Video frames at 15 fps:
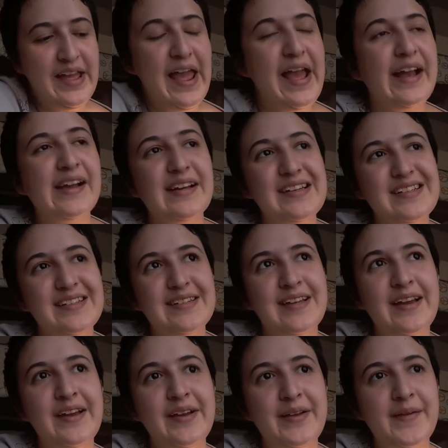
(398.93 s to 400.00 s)
And
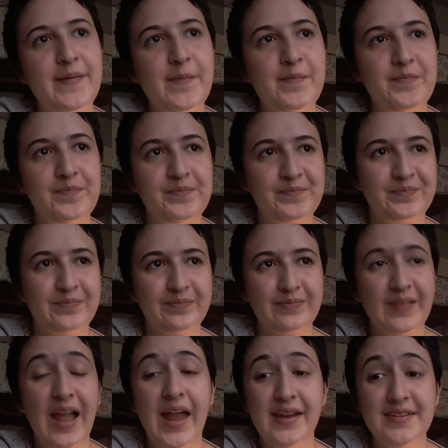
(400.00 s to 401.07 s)

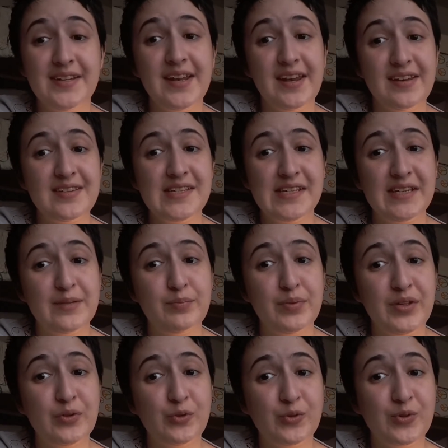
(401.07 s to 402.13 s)
I did indeed
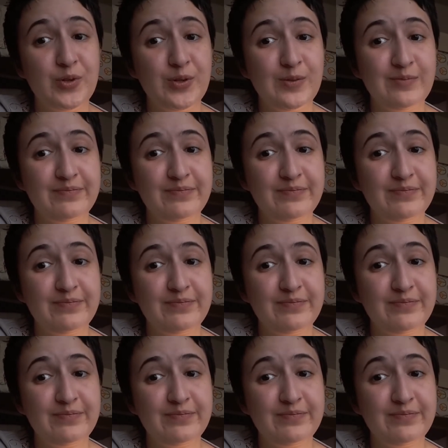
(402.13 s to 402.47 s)
puke.